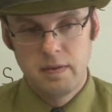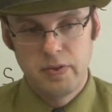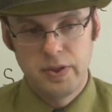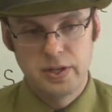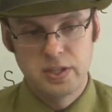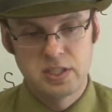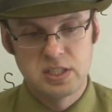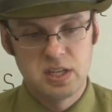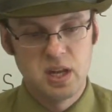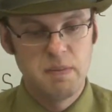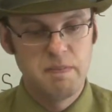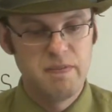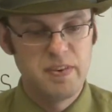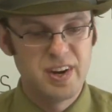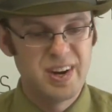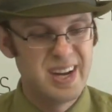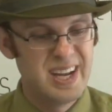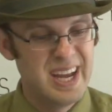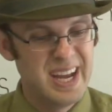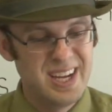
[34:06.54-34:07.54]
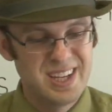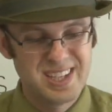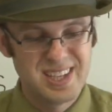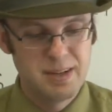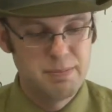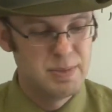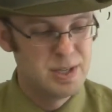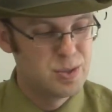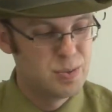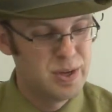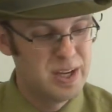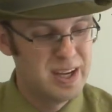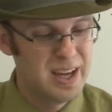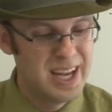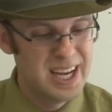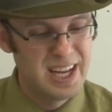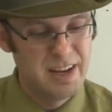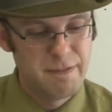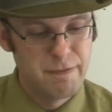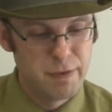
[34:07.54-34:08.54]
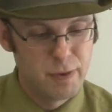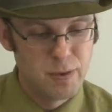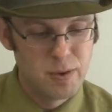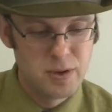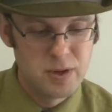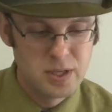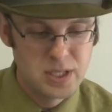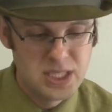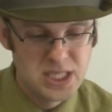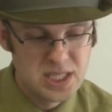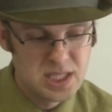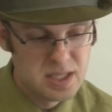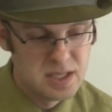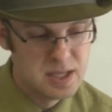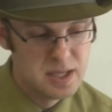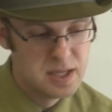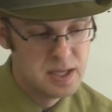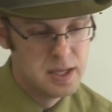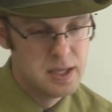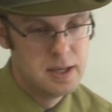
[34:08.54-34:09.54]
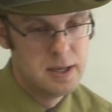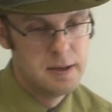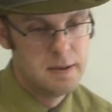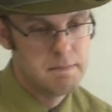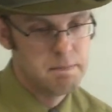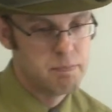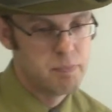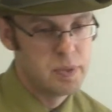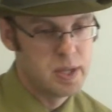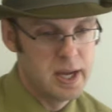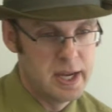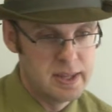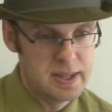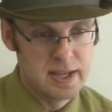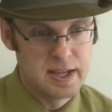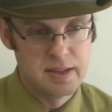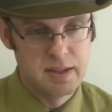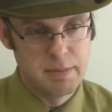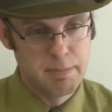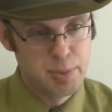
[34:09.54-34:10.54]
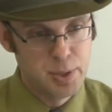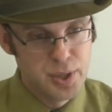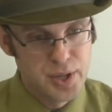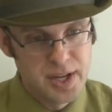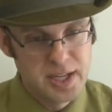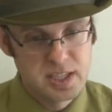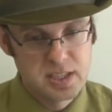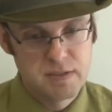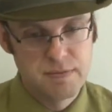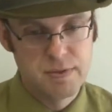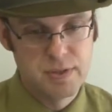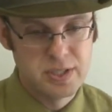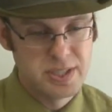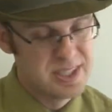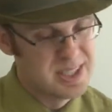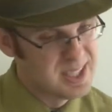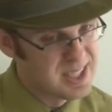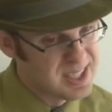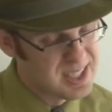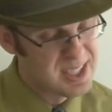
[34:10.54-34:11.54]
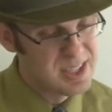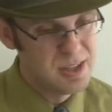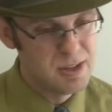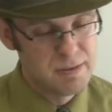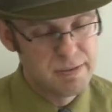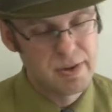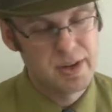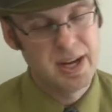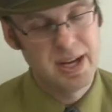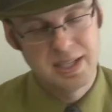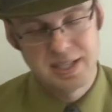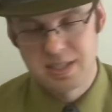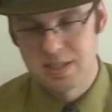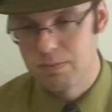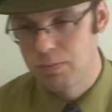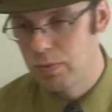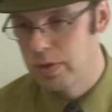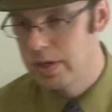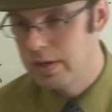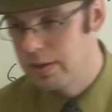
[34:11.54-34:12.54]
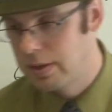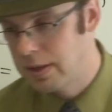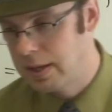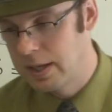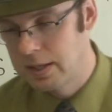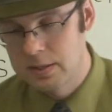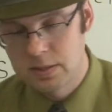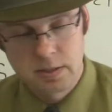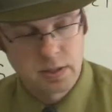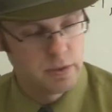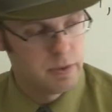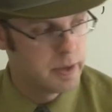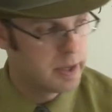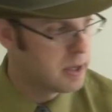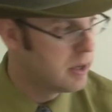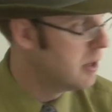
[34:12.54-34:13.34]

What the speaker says: There's some variation between 84s. I think the plus versus the silver has some weird things going